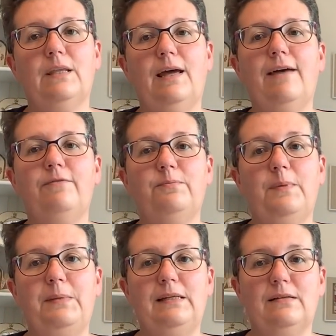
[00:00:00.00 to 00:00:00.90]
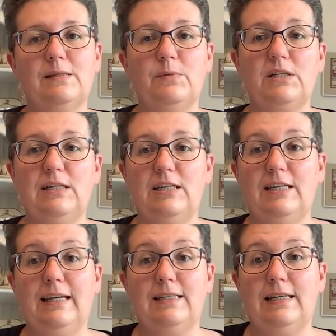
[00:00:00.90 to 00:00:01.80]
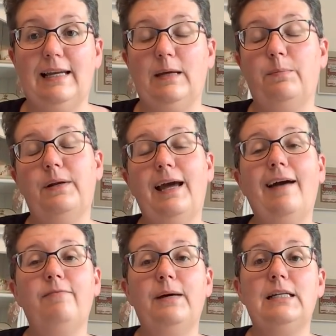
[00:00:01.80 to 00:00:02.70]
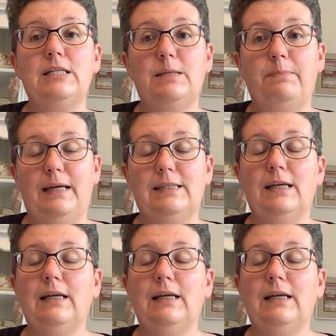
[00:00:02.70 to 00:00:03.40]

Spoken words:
I haven't maybe done as much stitching as I'd like, but I have managed a bit